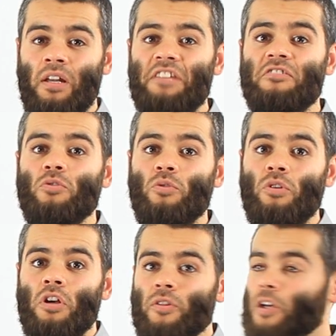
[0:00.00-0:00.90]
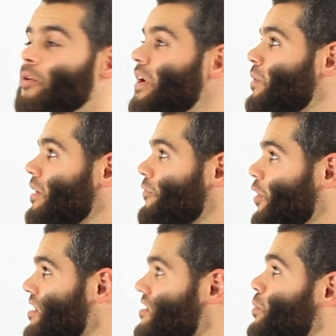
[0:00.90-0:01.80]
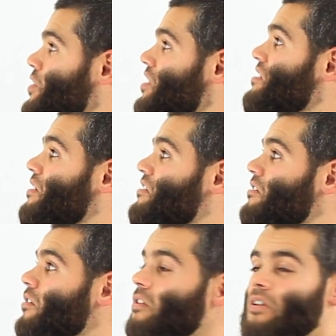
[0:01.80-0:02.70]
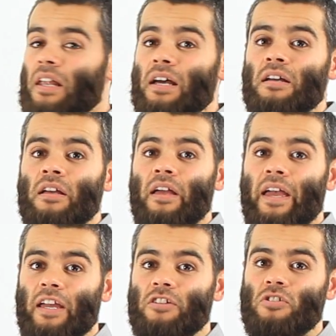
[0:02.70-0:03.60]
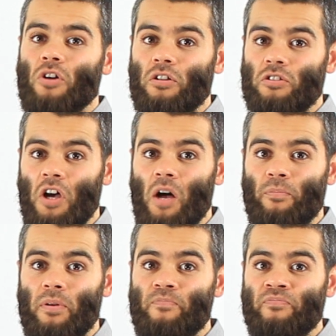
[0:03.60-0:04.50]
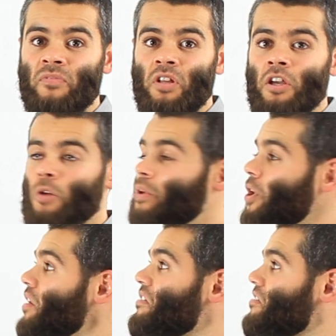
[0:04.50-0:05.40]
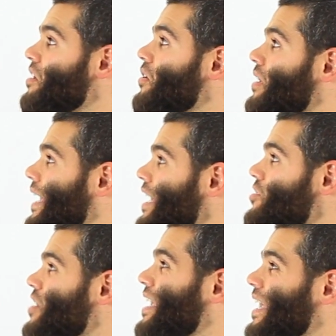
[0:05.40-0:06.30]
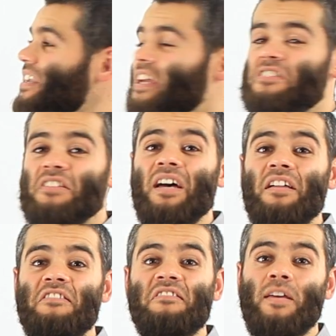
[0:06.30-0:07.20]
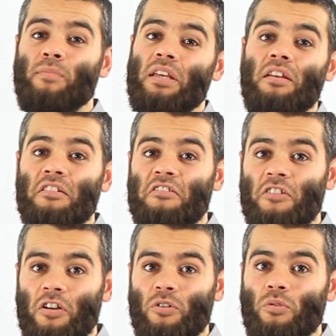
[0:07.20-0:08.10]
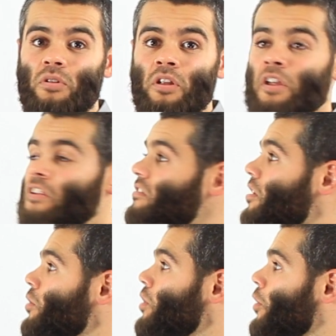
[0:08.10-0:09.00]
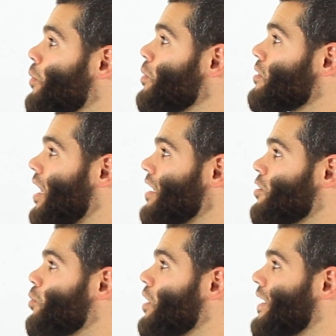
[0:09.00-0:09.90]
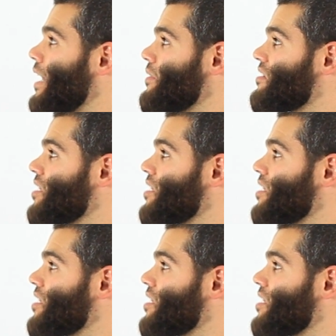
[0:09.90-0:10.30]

Let's do the green one first, which is the circular edge on top. We notice the circular edge, again, it's a semicircle. So we would like to work out the